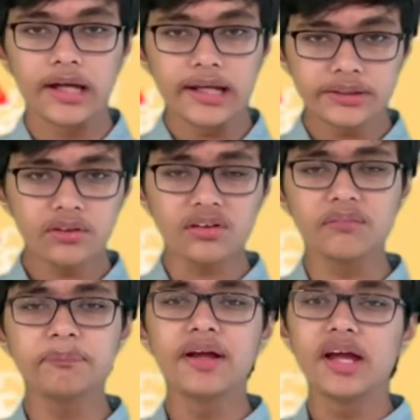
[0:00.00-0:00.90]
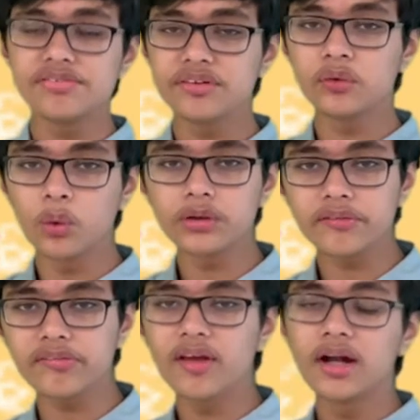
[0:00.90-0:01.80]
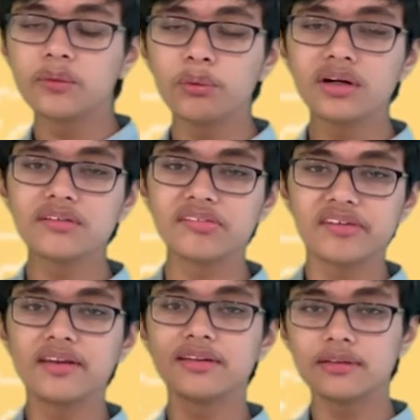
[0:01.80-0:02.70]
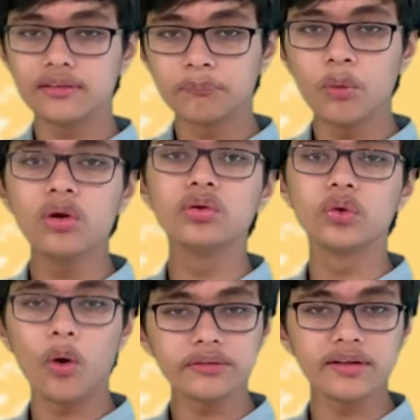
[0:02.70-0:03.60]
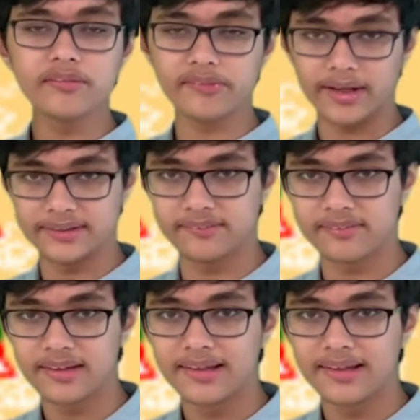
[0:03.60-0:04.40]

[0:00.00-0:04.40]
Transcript: In Europe, if you notice towards the more northern sides,